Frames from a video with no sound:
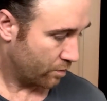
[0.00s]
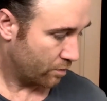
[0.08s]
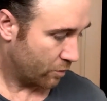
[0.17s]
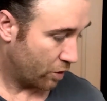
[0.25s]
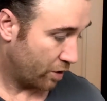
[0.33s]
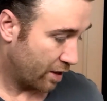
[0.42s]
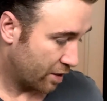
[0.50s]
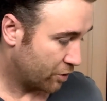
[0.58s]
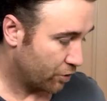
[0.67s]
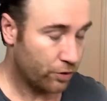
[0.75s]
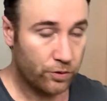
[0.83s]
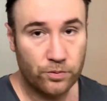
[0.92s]
So you can get
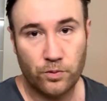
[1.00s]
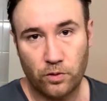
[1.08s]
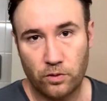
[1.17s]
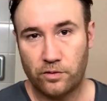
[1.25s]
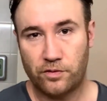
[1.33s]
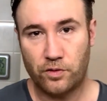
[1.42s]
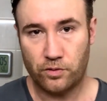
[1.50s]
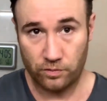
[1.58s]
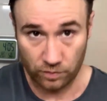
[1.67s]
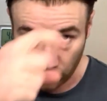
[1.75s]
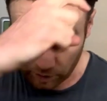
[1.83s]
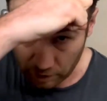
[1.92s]
2, or if you
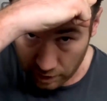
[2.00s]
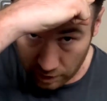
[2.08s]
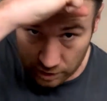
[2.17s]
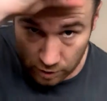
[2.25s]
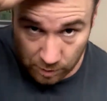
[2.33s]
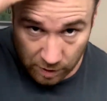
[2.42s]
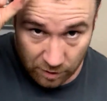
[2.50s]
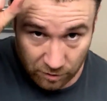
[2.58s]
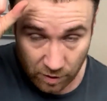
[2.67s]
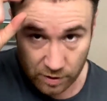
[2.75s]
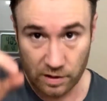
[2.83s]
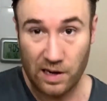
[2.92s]
only need a little bit at the
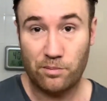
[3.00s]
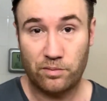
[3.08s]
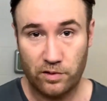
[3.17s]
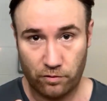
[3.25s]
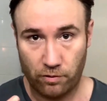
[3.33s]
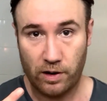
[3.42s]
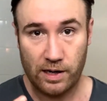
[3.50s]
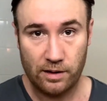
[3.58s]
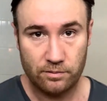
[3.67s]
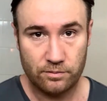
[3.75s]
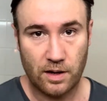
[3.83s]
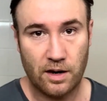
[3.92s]
front, you get 3
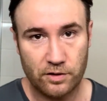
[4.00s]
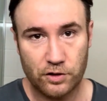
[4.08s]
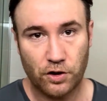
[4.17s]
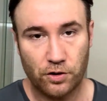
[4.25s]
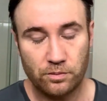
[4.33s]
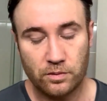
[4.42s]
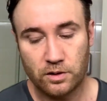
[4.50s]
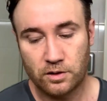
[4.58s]
out of a dome.